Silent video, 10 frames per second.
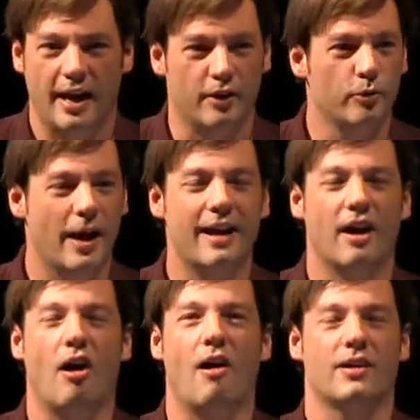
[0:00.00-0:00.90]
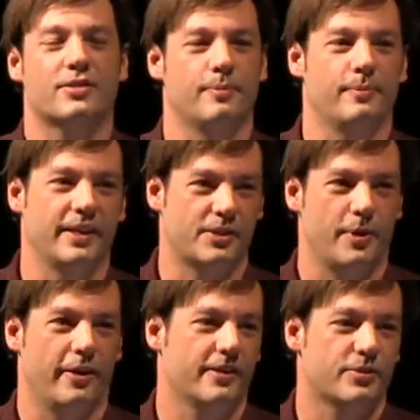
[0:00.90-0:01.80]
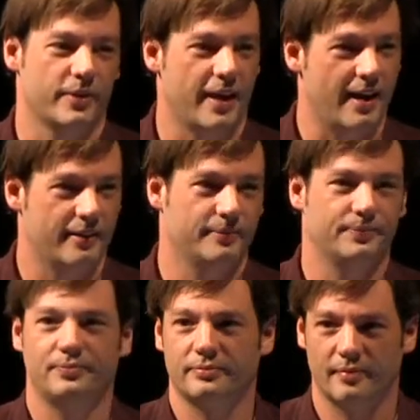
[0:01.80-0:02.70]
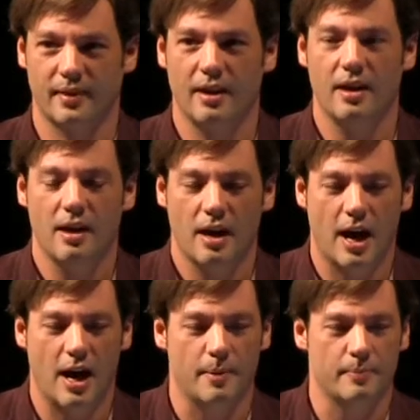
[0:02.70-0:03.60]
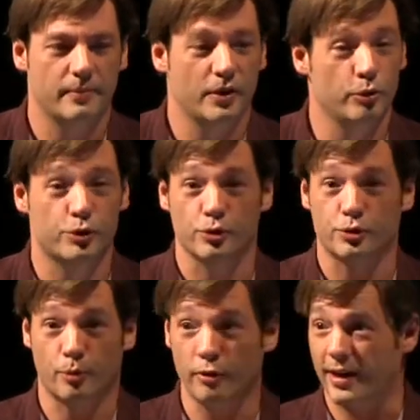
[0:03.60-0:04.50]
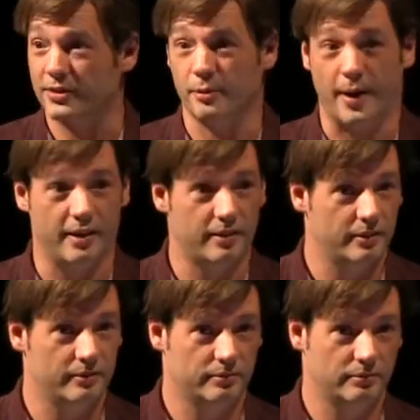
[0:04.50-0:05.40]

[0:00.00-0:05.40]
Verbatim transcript: And who had an awesome experience with that? Um, who's used the profiles command?